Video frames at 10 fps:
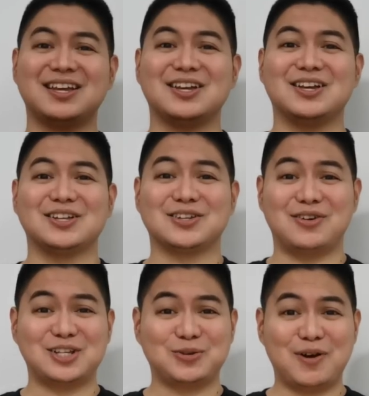So
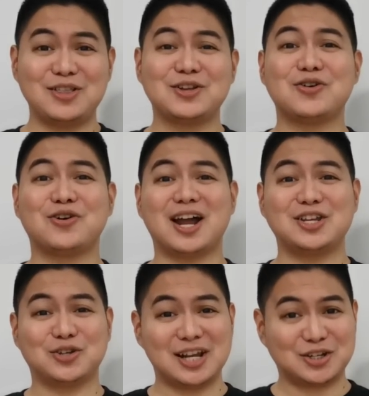Richmond,
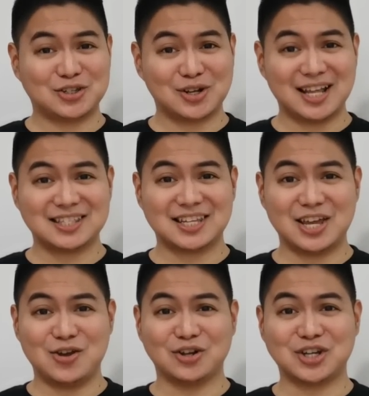congratulations ulit sa
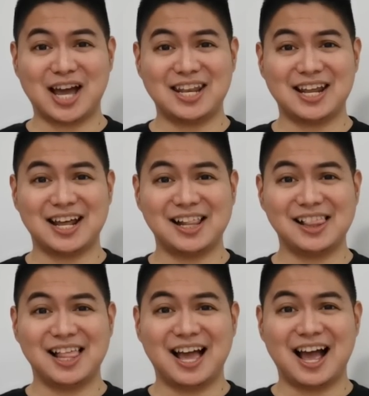iyong channel
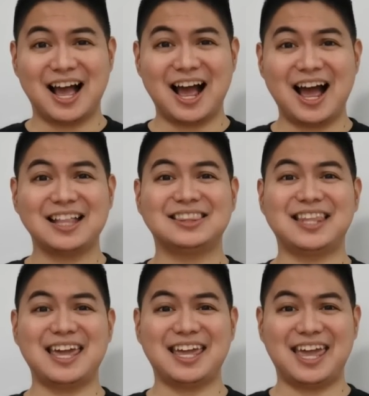at
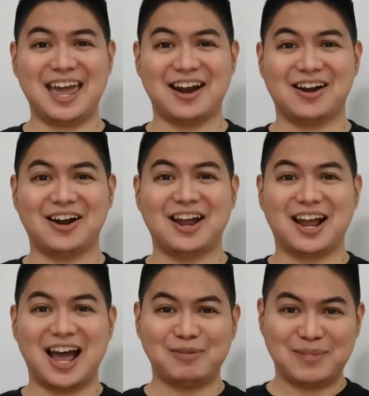take care.
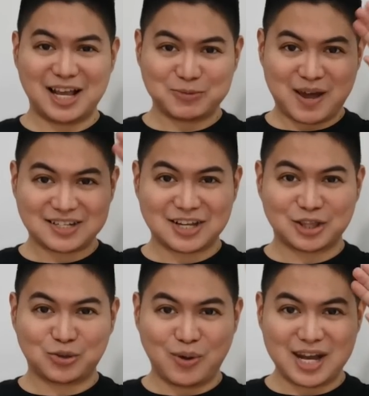God bless para sa
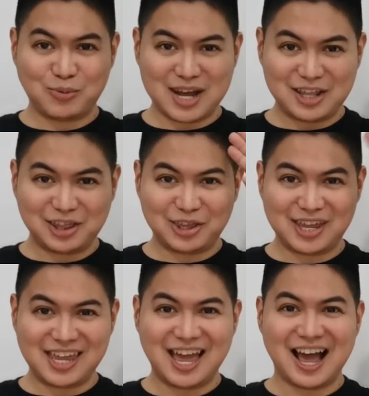
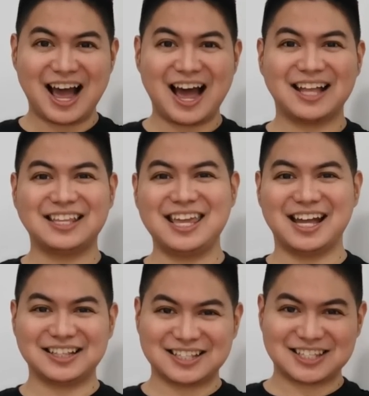2023 at
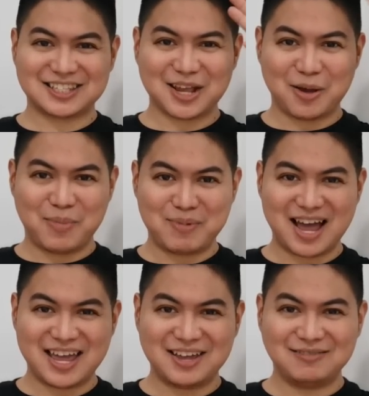ingat! Bye-bye!